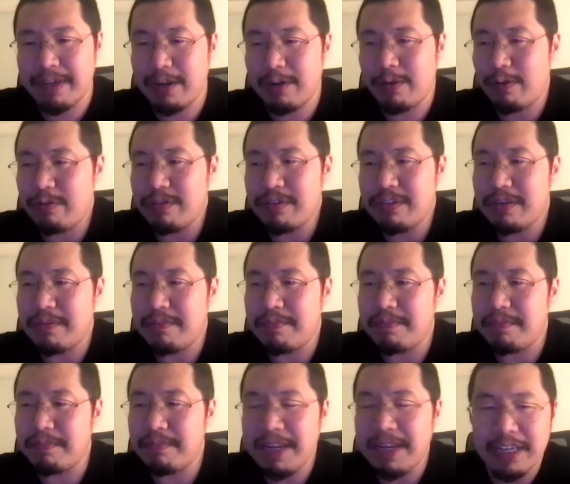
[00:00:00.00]
can lose
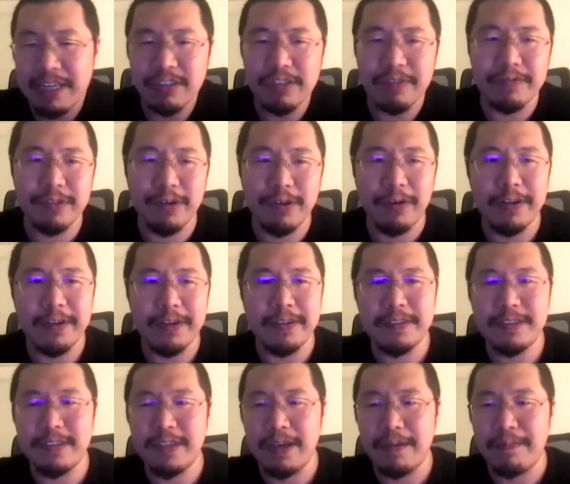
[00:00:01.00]
them millions of
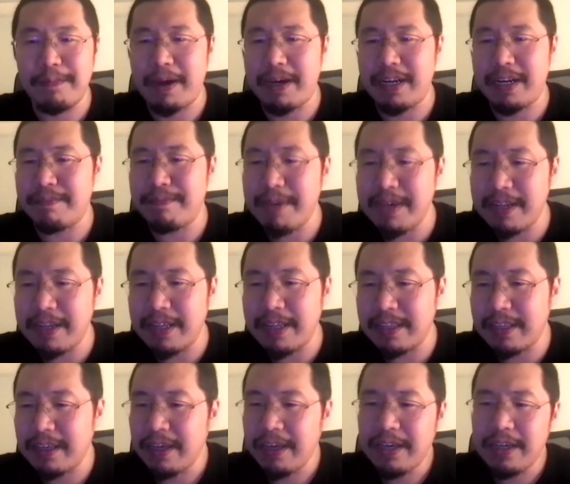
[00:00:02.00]
dollars by the minute.